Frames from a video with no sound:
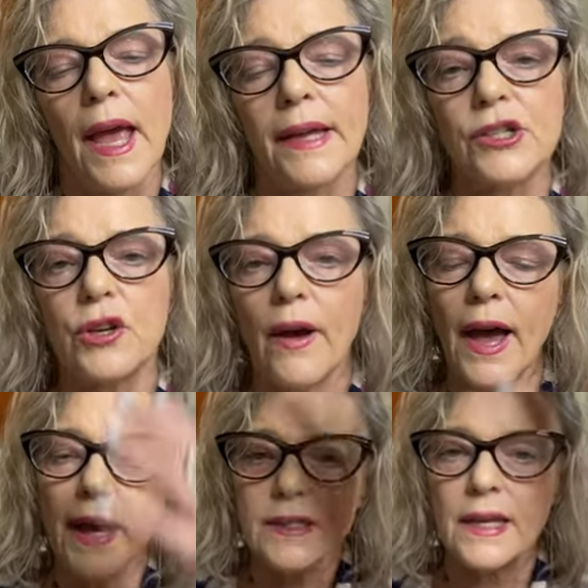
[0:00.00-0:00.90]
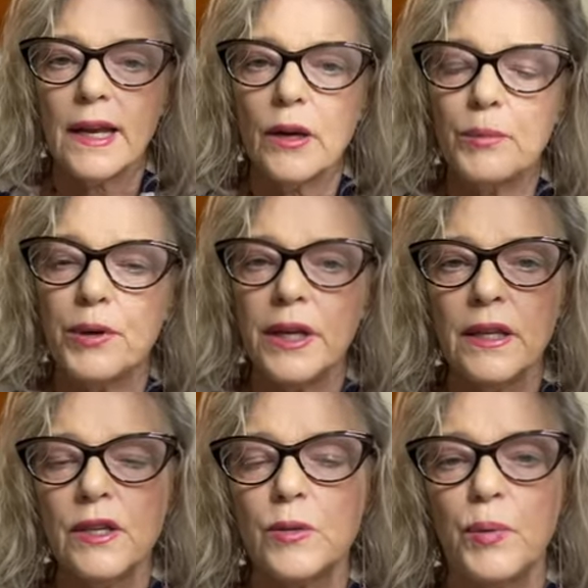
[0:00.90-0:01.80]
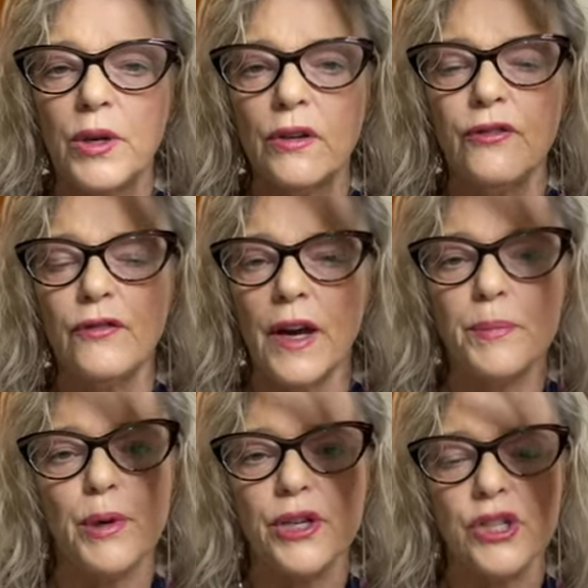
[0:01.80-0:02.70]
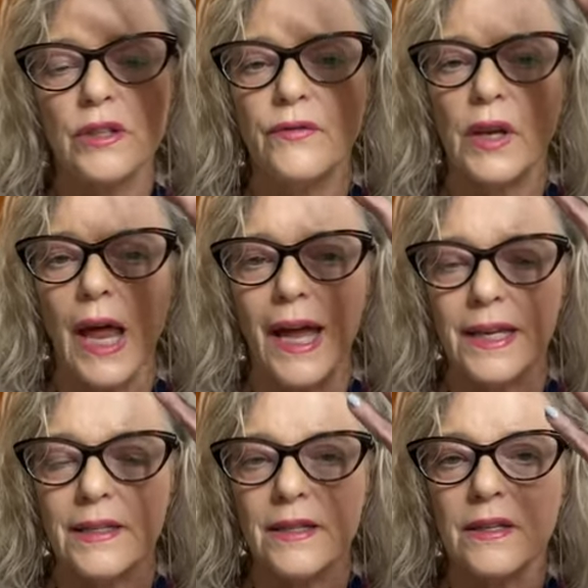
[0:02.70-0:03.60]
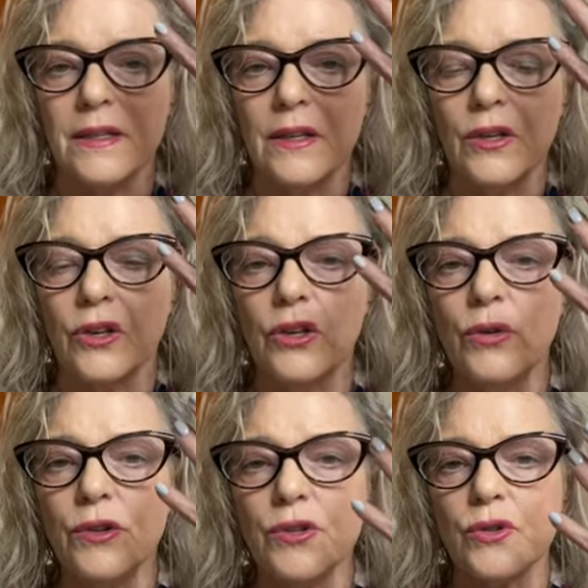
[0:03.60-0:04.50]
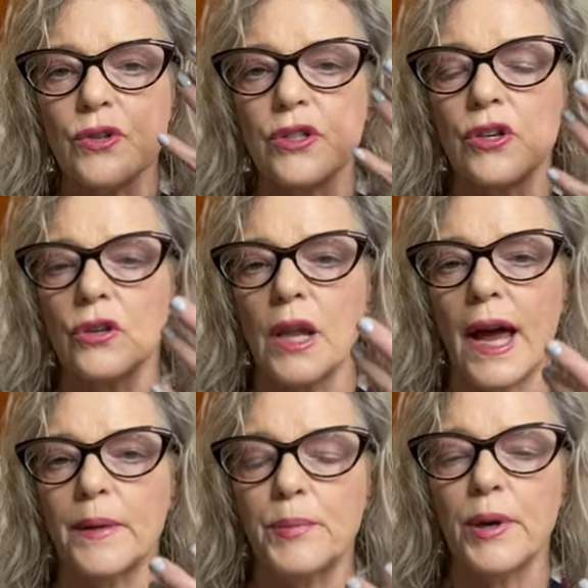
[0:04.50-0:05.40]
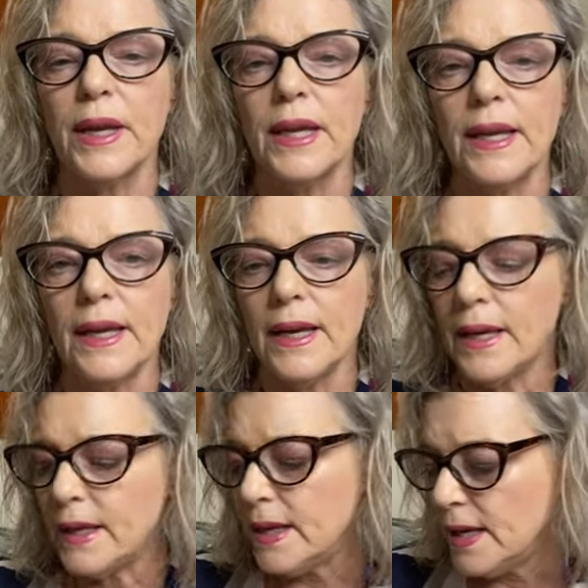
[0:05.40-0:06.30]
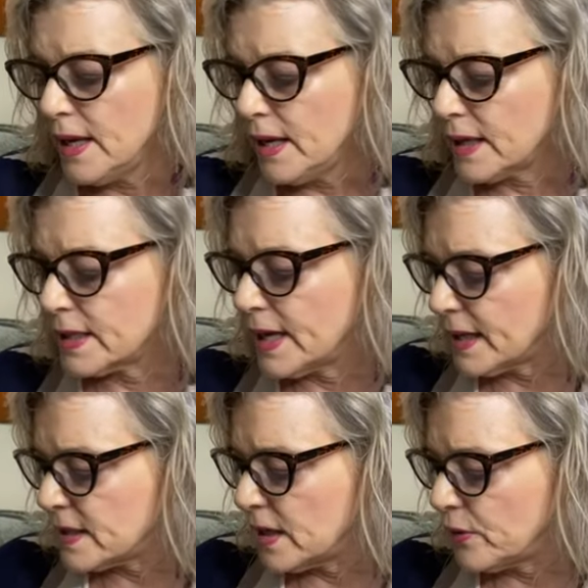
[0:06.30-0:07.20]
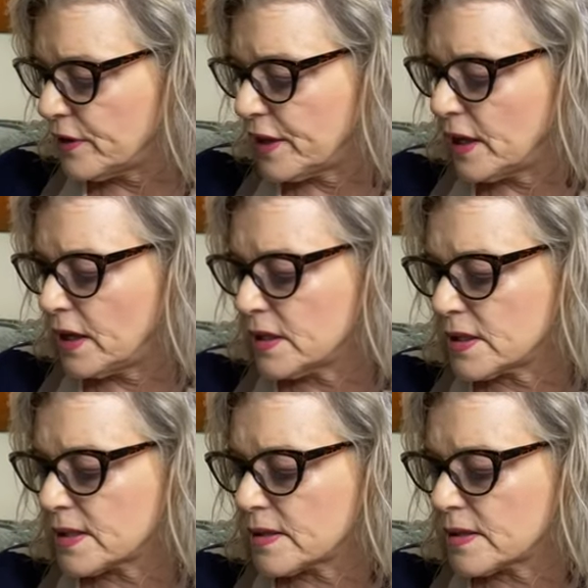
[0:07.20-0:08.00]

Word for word: And as you exhale, bring this beautiful vibration of light. You are the source of your light. Bring it in, connecting with this.